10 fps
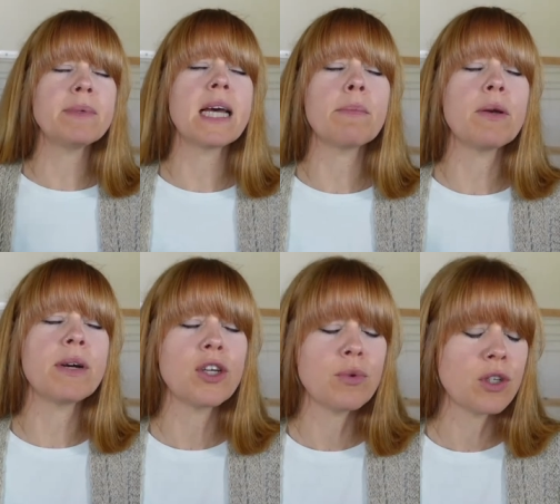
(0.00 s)
Mom, tell me
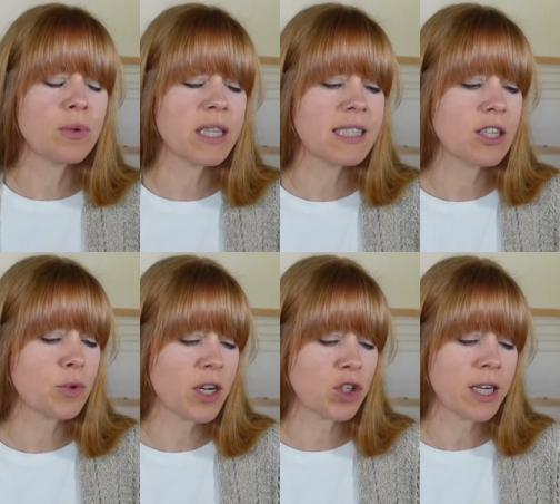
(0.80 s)
what you would do in this
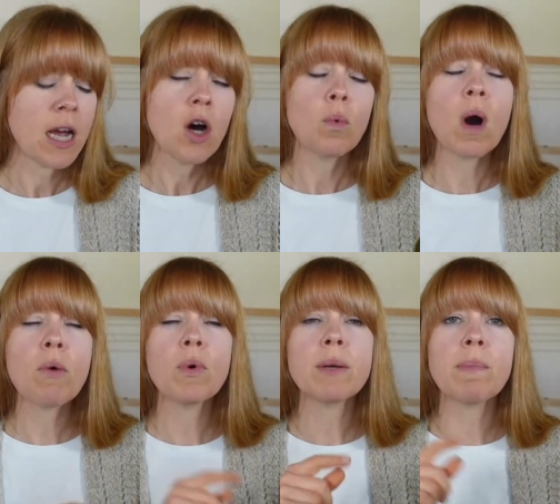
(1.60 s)
situation.
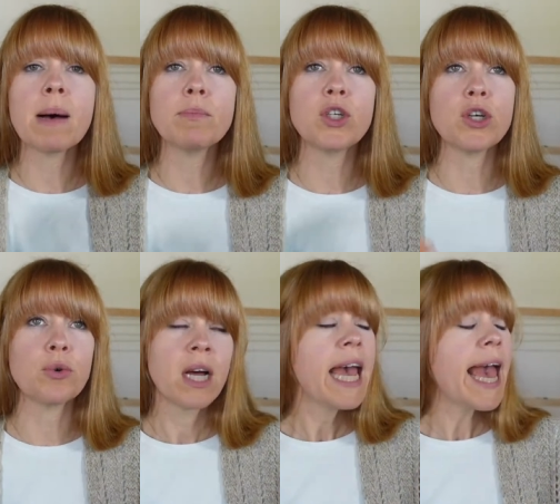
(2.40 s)
What would Mom
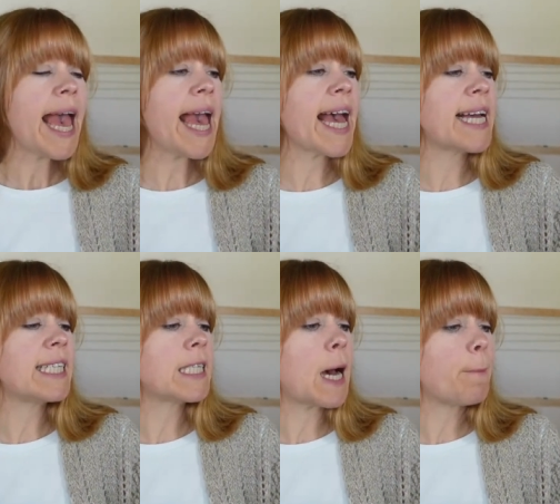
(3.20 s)
do?
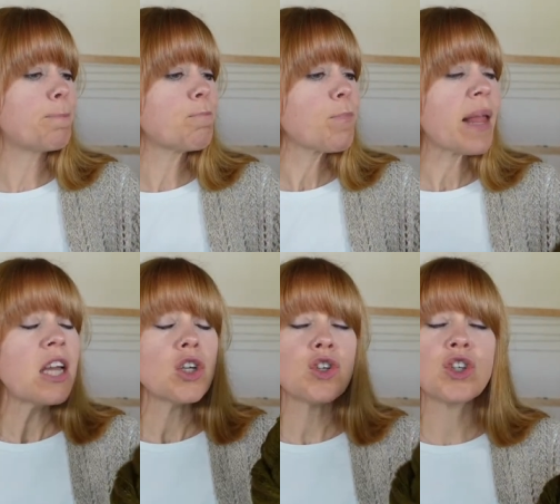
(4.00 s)
And um,
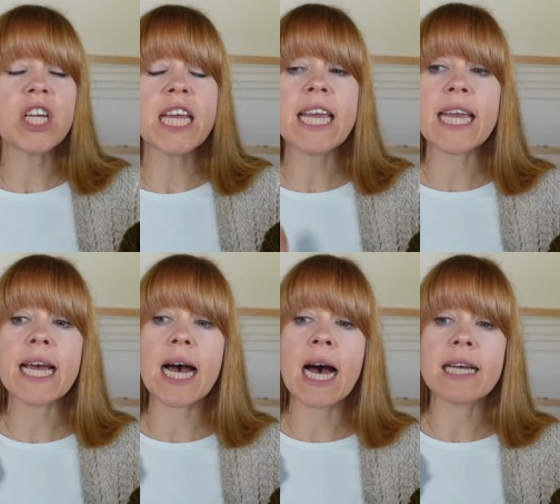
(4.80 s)

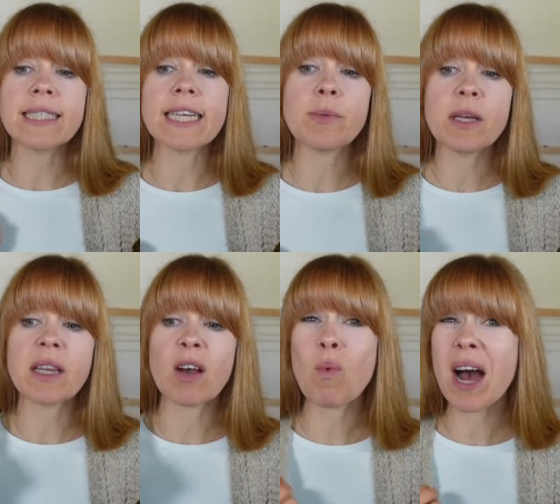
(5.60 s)
she uh, said to
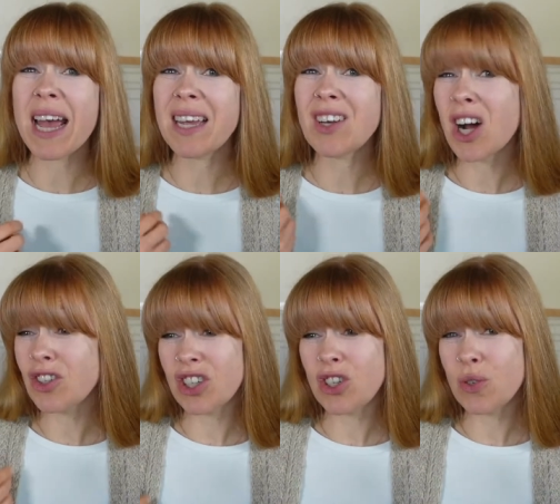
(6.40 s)
me, like, why
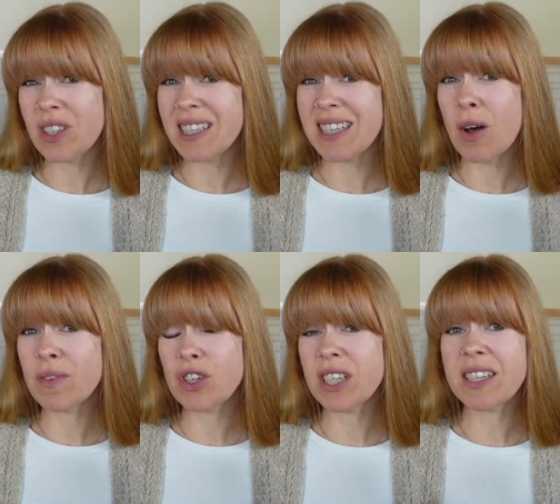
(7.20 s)
not just use the
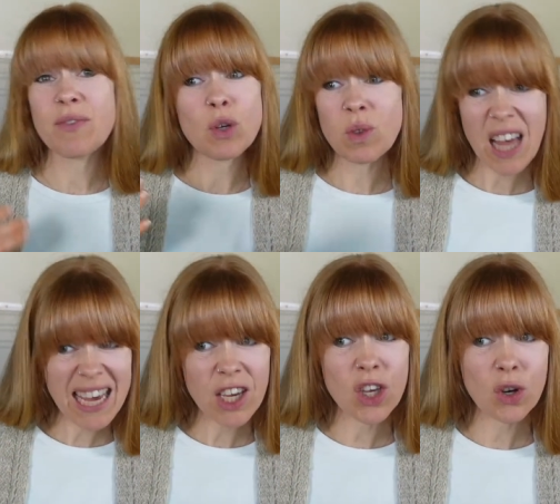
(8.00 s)
selvages? If you
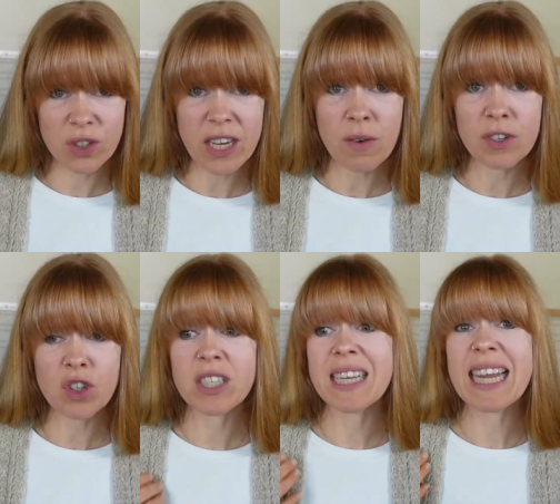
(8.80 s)
like your
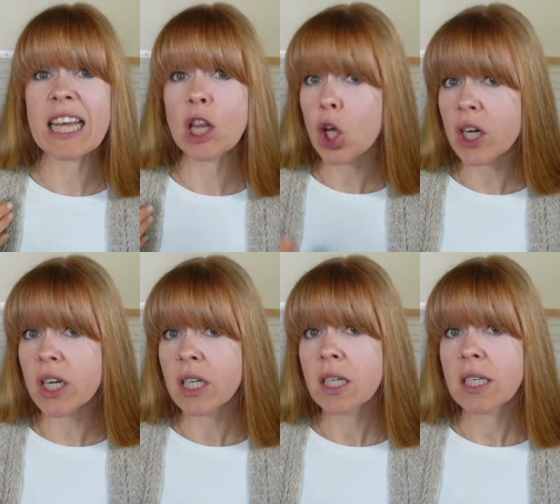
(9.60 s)
selvages and they
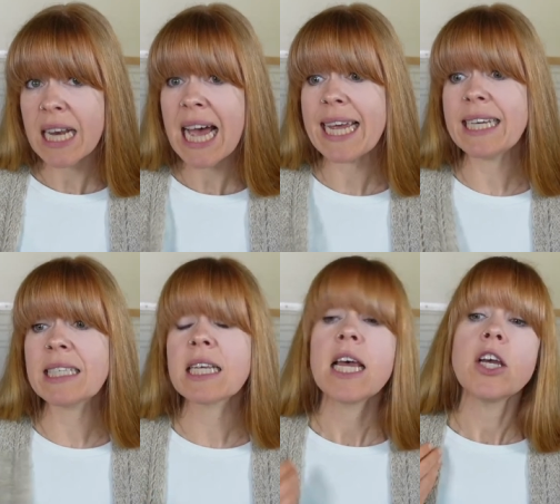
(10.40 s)
look
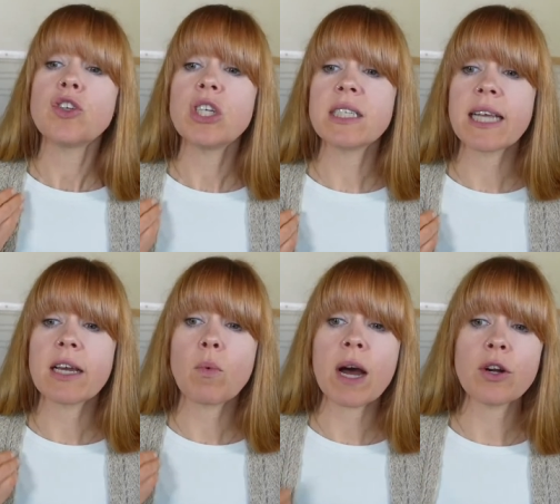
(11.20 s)
nice, she's
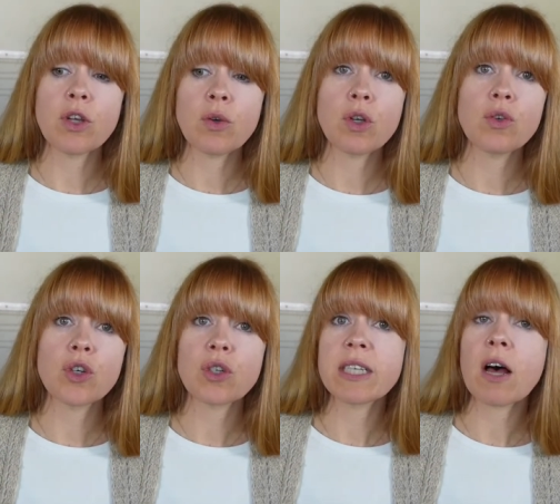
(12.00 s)
like, why don't you
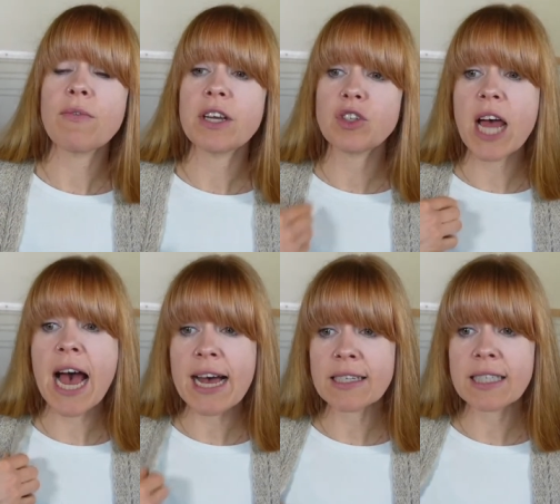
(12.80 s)
use your selvage
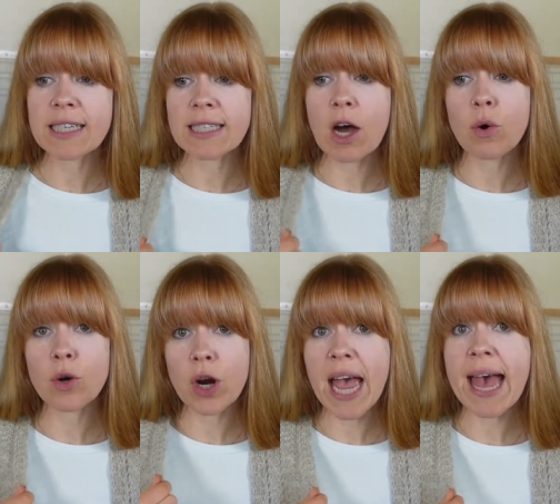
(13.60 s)
as this
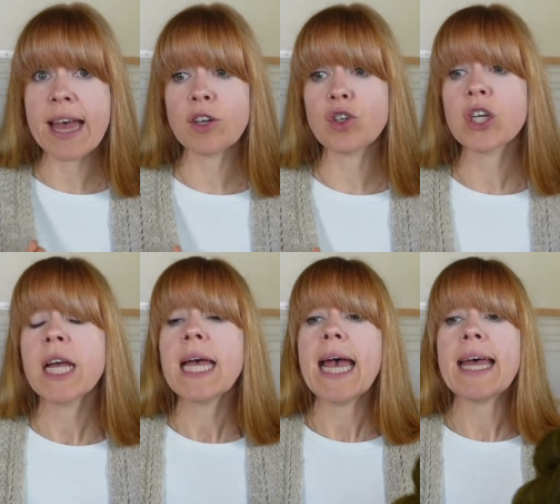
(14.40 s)
outer edge?